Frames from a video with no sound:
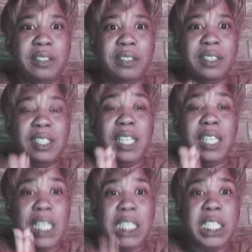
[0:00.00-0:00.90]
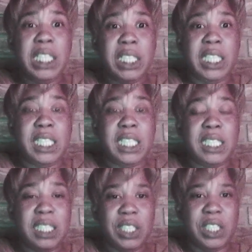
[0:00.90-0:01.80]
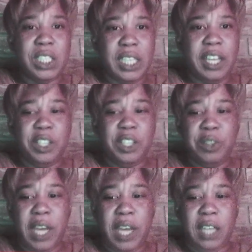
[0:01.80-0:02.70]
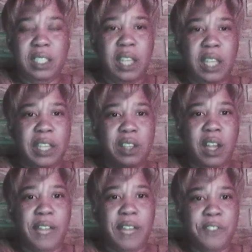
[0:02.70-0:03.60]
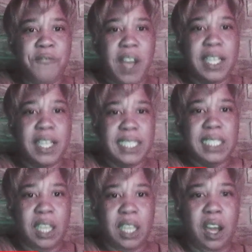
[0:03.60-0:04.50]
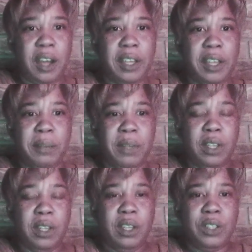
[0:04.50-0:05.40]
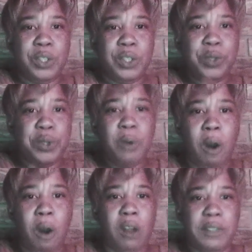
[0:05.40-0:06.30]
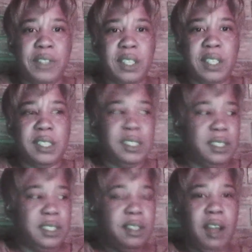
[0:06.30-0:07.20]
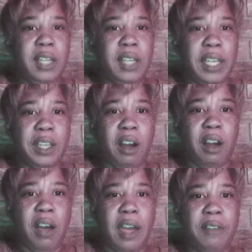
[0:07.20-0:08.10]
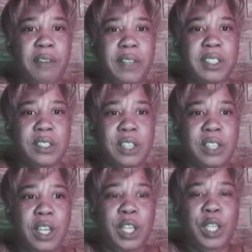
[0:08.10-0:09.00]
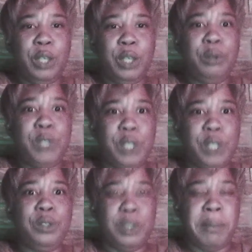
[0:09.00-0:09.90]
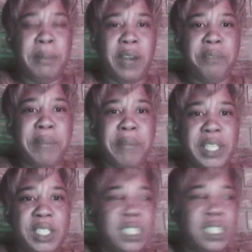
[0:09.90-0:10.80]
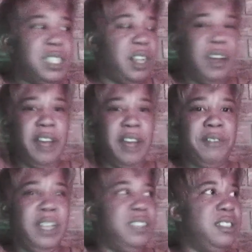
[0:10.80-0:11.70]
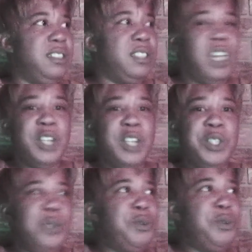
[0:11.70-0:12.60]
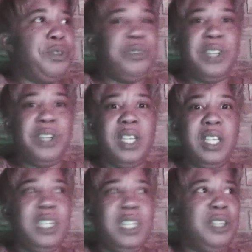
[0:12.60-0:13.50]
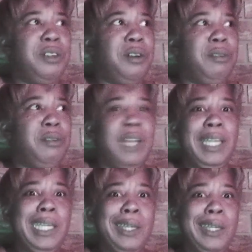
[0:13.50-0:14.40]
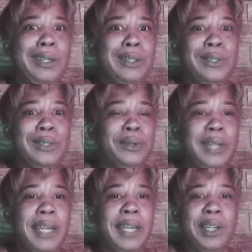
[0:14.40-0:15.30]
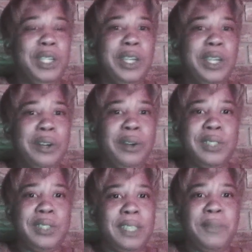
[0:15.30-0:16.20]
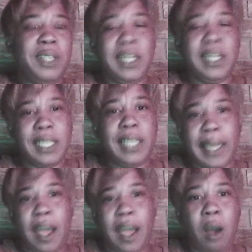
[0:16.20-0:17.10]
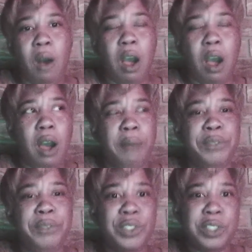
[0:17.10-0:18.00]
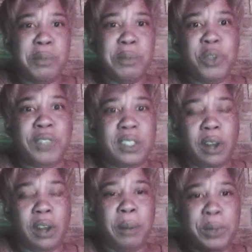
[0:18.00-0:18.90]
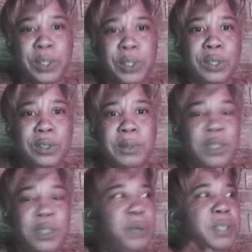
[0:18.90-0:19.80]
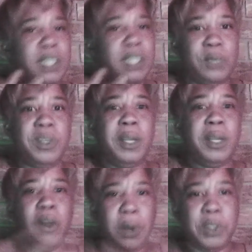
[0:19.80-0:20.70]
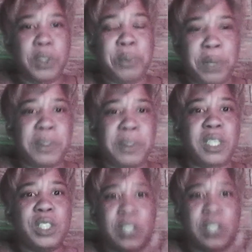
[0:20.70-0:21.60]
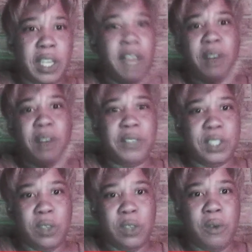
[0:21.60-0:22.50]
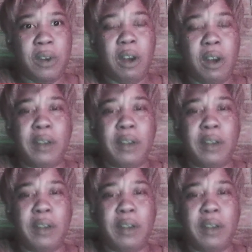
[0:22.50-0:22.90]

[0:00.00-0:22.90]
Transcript: It literally is. And it's just like you have, like, y'all have to find this time to do all of this. This is not like y'all have like this huge amount of budget. Y'all have like this 2 to 3, you know, like years or like a year or something like that, like how usually movies are produced, you know, because when they go into pre-production, they have all this going on.